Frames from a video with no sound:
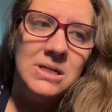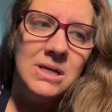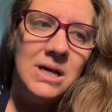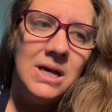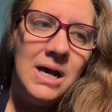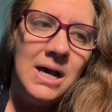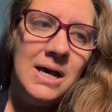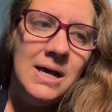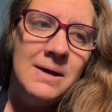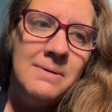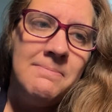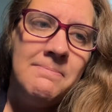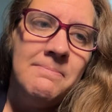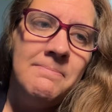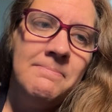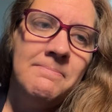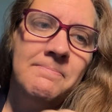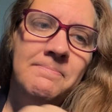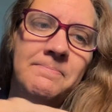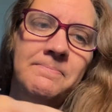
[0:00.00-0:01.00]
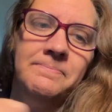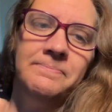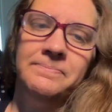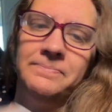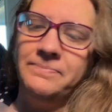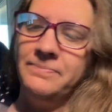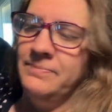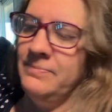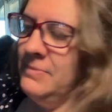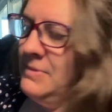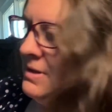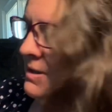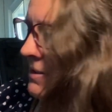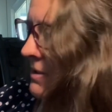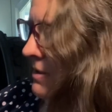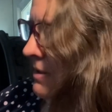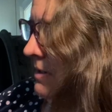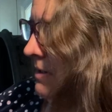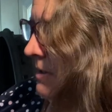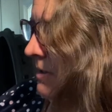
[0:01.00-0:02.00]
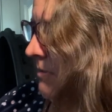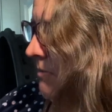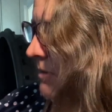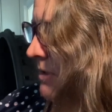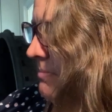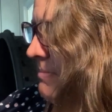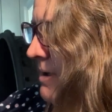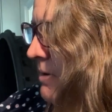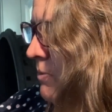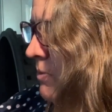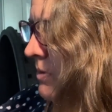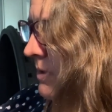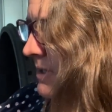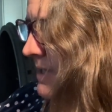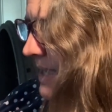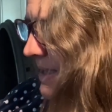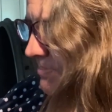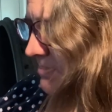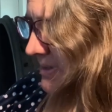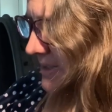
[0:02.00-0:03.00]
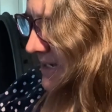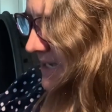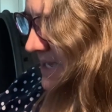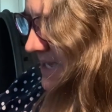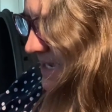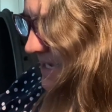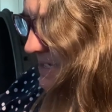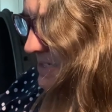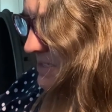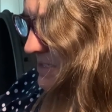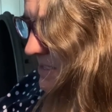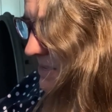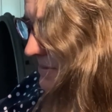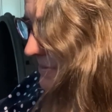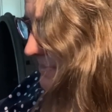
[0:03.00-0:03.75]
one of my wool appliques